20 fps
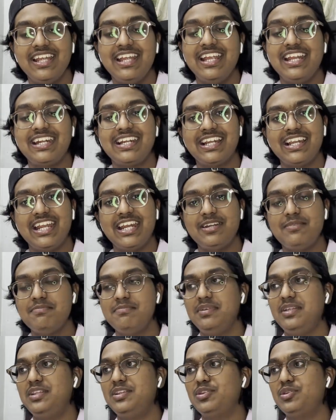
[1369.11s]
It led
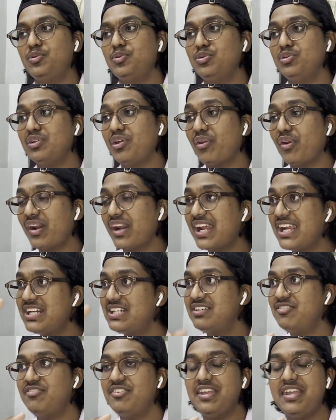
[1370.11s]
me through the right
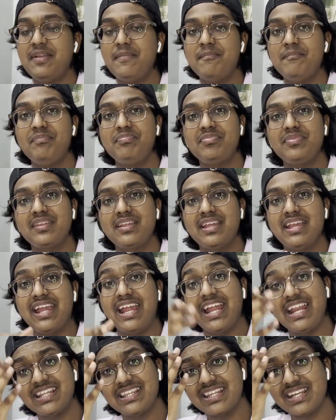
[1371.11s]
way,
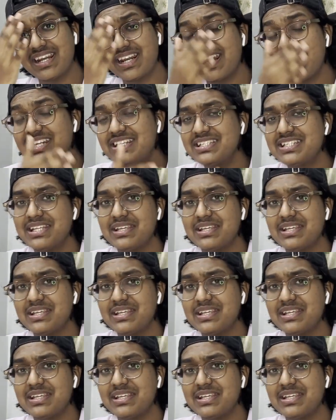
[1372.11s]
at the right